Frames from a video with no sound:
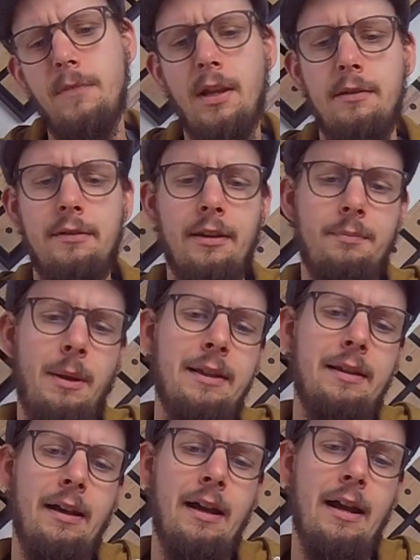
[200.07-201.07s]
this
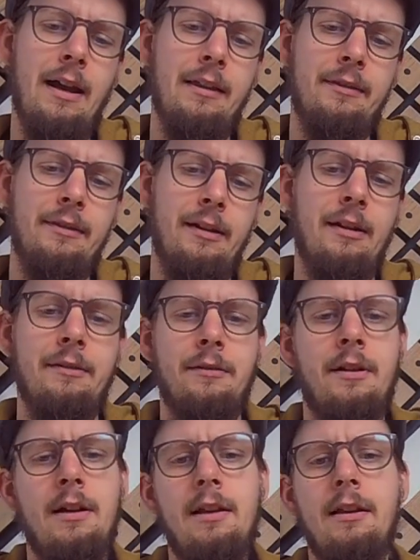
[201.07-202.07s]
beta has
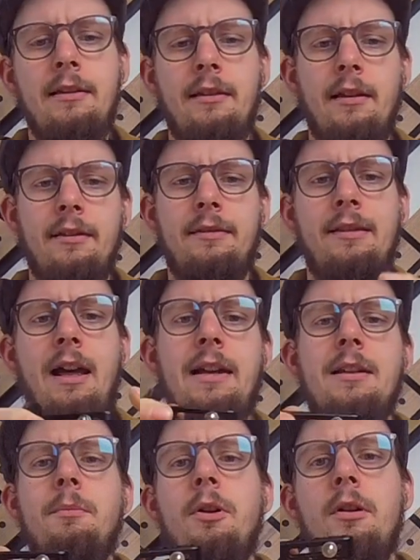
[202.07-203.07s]
a
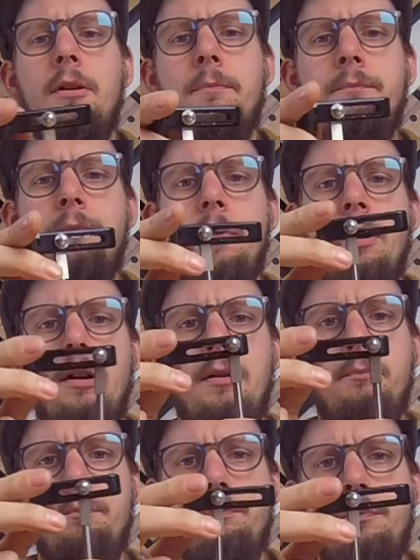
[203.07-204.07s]
slidable
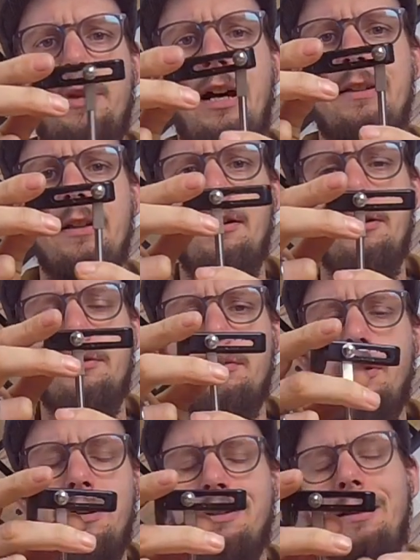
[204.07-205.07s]
cutout,
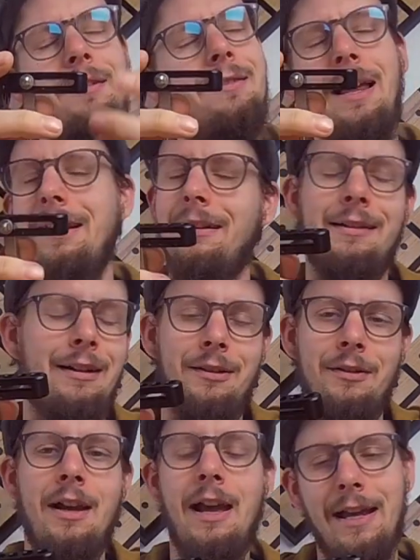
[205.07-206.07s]
or a slidable cutout.